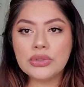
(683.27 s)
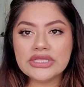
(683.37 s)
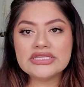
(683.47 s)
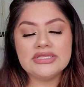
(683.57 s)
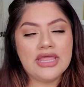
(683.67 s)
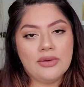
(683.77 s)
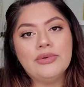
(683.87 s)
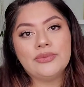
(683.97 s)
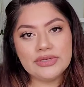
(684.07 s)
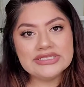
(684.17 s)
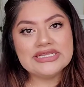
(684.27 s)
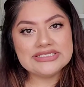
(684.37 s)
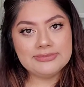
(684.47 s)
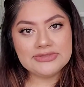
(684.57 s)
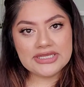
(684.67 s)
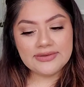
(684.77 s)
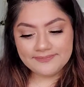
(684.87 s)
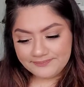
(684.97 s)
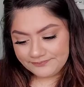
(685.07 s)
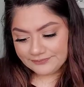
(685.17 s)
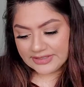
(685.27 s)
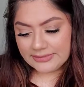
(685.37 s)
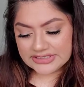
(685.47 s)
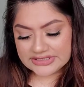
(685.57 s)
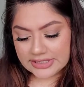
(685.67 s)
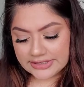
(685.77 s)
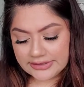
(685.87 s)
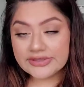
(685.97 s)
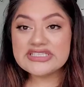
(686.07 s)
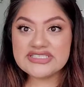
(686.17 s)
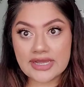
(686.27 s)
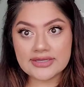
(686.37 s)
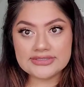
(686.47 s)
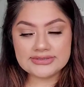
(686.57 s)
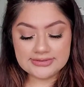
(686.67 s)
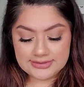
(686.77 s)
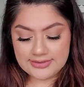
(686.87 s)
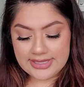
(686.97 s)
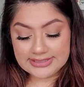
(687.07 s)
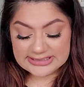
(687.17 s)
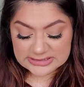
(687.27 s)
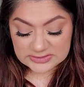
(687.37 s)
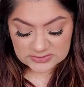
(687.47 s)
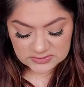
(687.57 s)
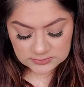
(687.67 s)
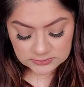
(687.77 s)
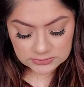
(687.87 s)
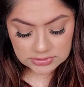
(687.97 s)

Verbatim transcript: We'll get to that one when it's empty. Let me just tell you, it sucks. Okay, it sucks.